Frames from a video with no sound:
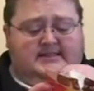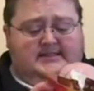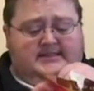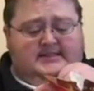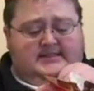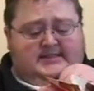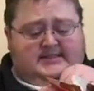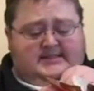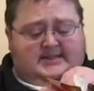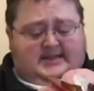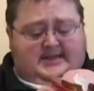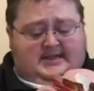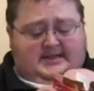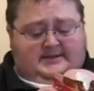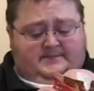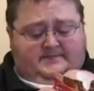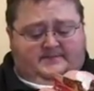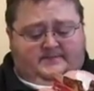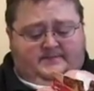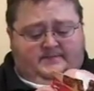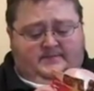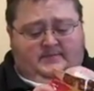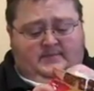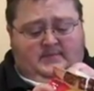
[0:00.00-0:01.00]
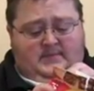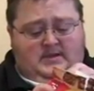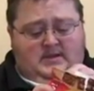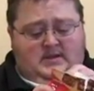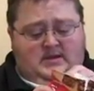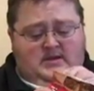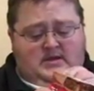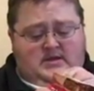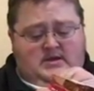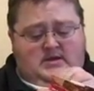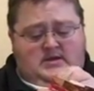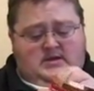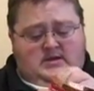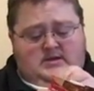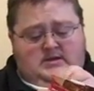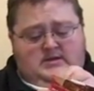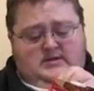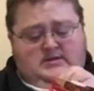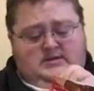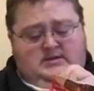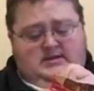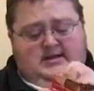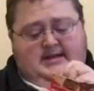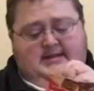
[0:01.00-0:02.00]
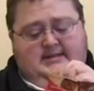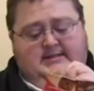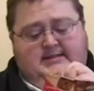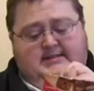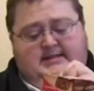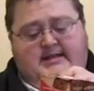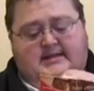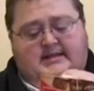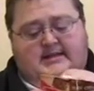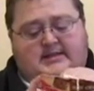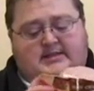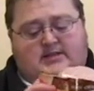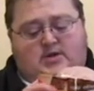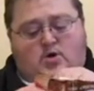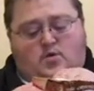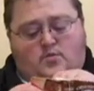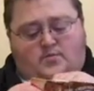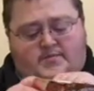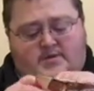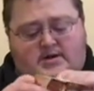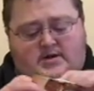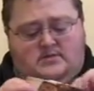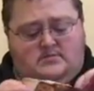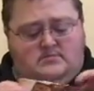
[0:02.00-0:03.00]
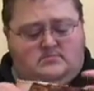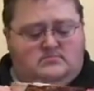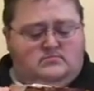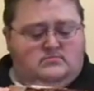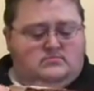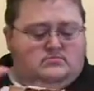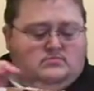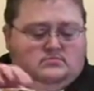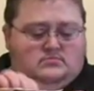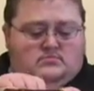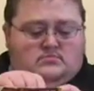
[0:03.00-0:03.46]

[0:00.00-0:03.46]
City. So let's get this open.